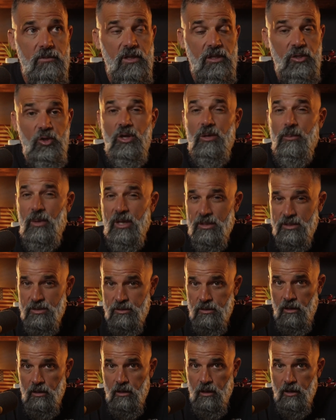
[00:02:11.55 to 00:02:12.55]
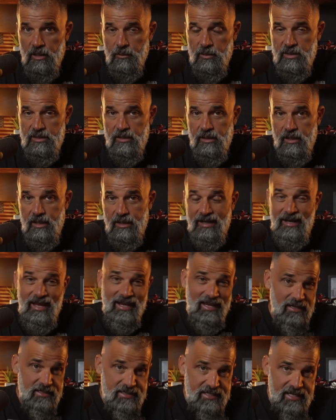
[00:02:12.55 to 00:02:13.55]
You could make a strong argument to that. And I
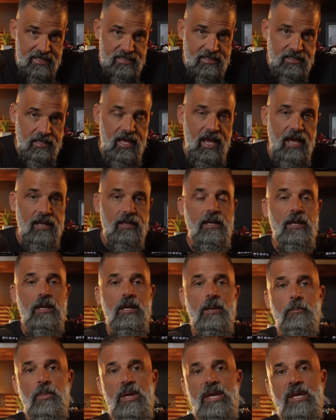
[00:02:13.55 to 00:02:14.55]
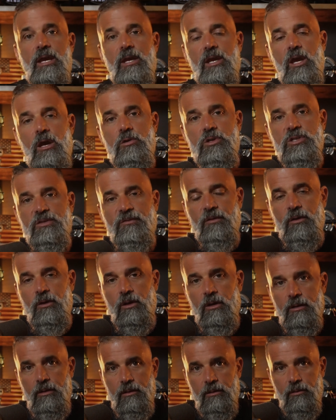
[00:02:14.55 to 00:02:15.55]
can attest to that being a coach
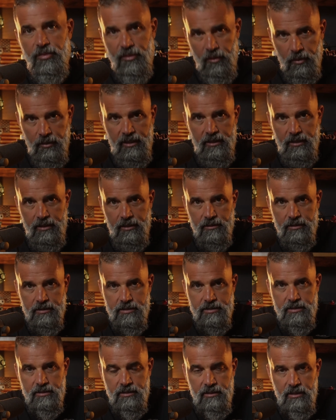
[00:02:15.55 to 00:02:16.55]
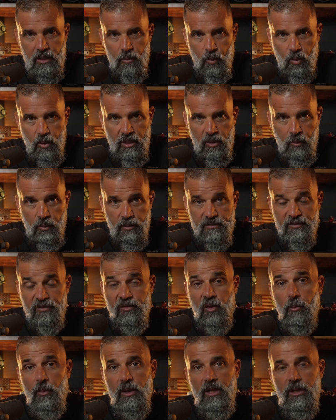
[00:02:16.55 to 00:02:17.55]
for 30 years and working with
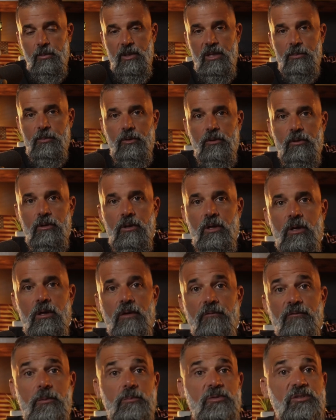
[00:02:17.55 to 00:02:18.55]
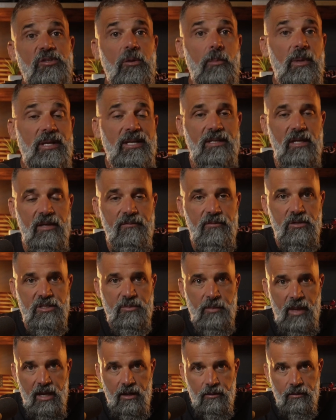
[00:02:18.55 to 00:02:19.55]
so many people from so many diverse
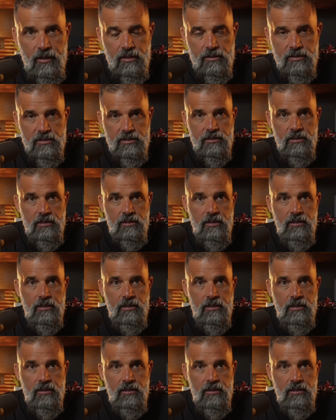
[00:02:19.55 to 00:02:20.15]
backgrounds.